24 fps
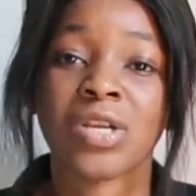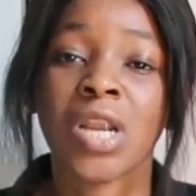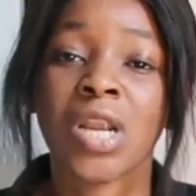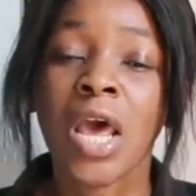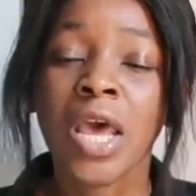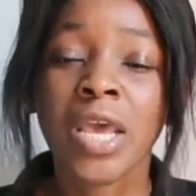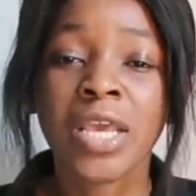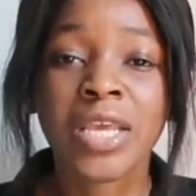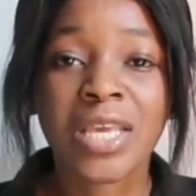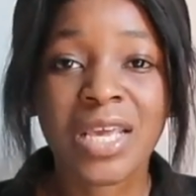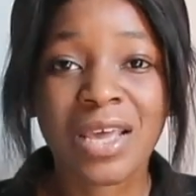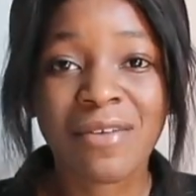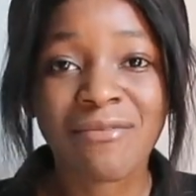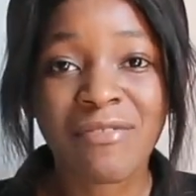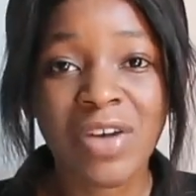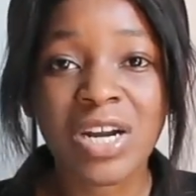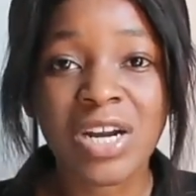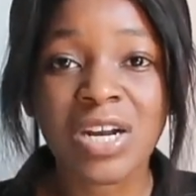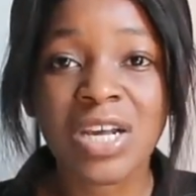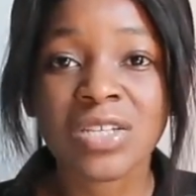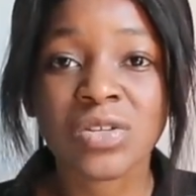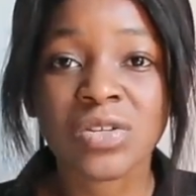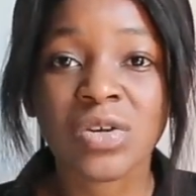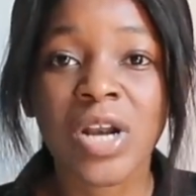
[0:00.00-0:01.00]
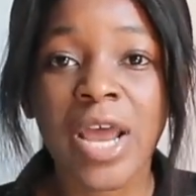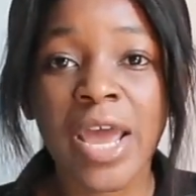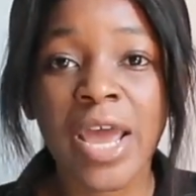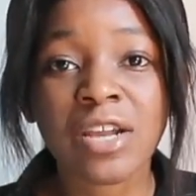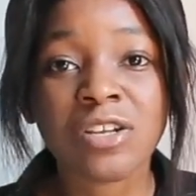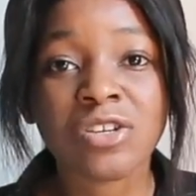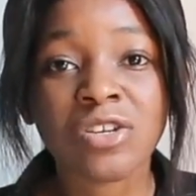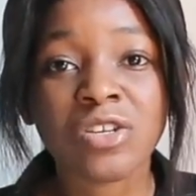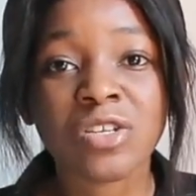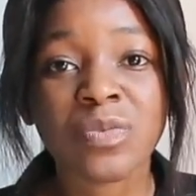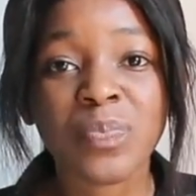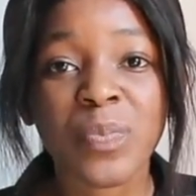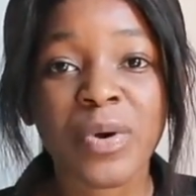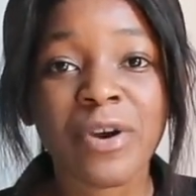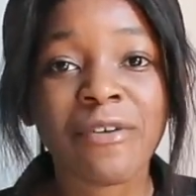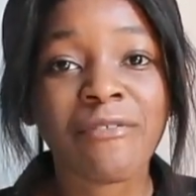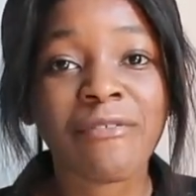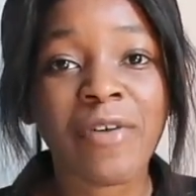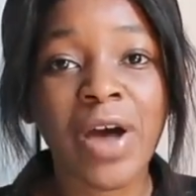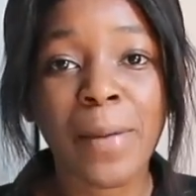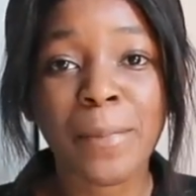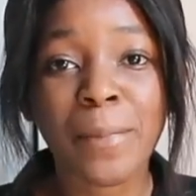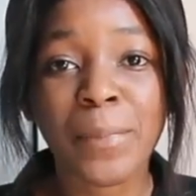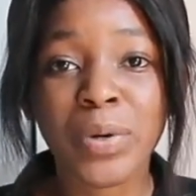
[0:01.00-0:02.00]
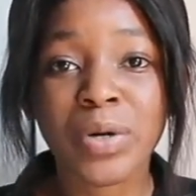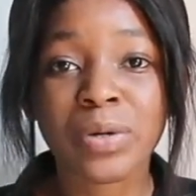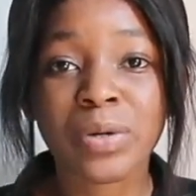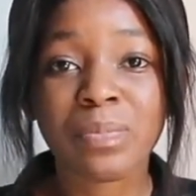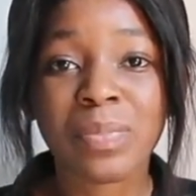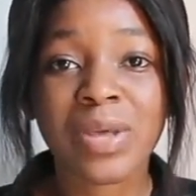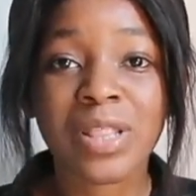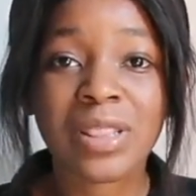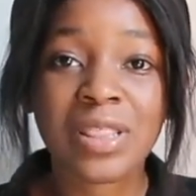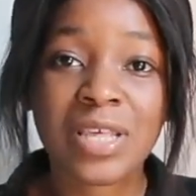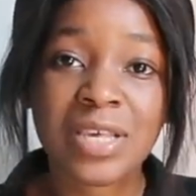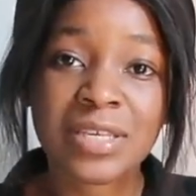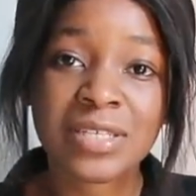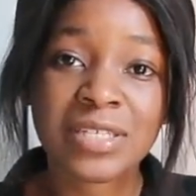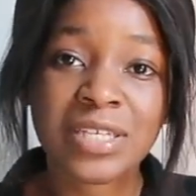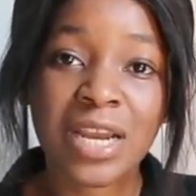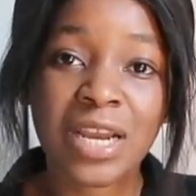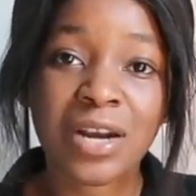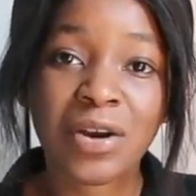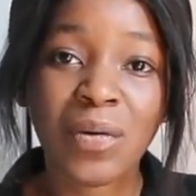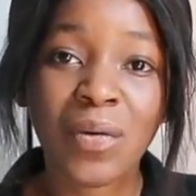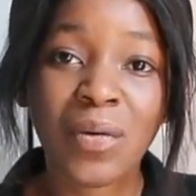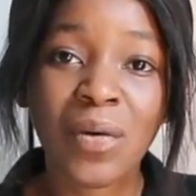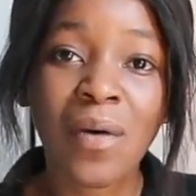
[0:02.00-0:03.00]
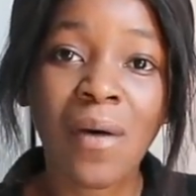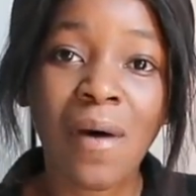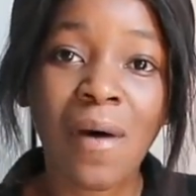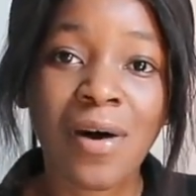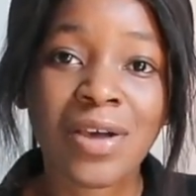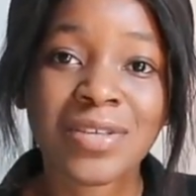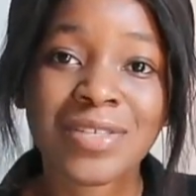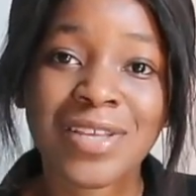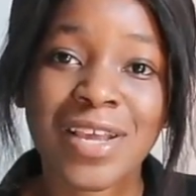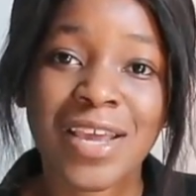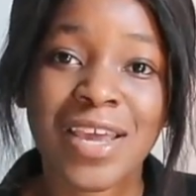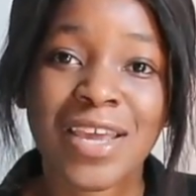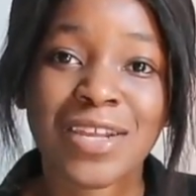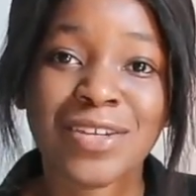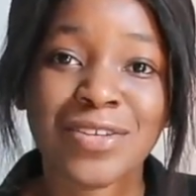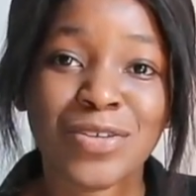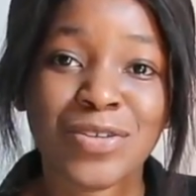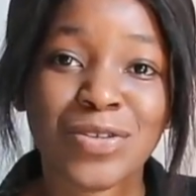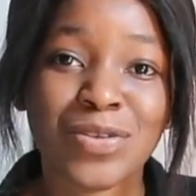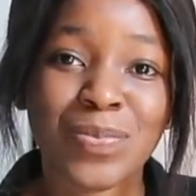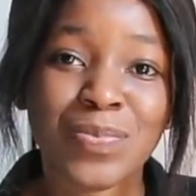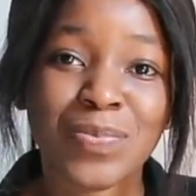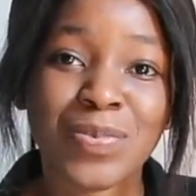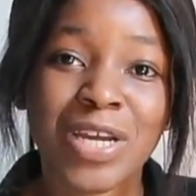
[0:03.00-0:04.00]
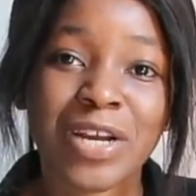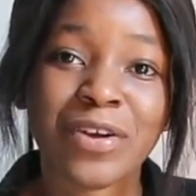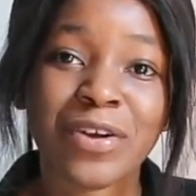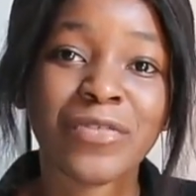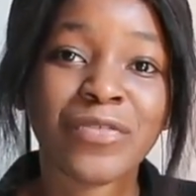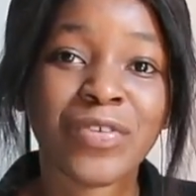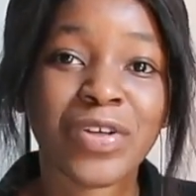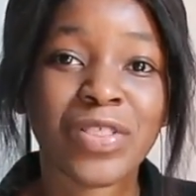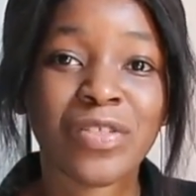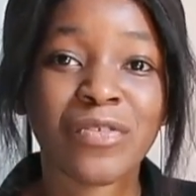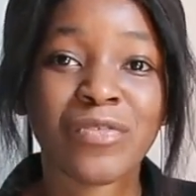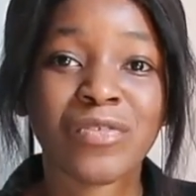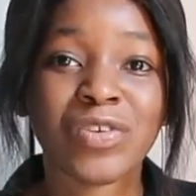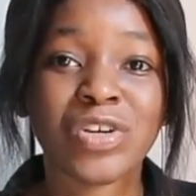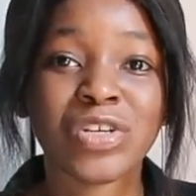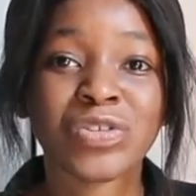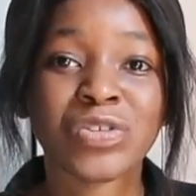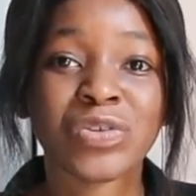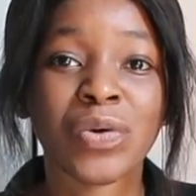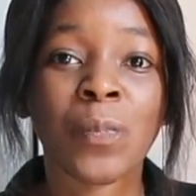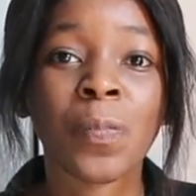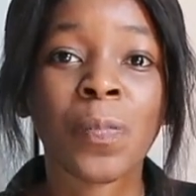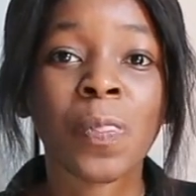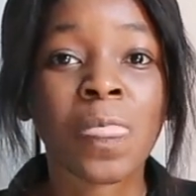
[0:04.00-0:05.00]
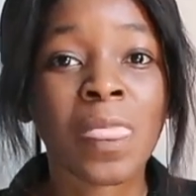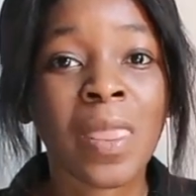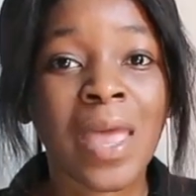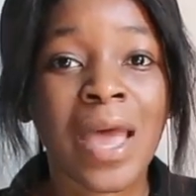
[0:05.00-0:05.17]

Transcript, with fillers: You can find us on iTunes, Spotify, Podbean, this channel, or our second YouTube channel for the visual.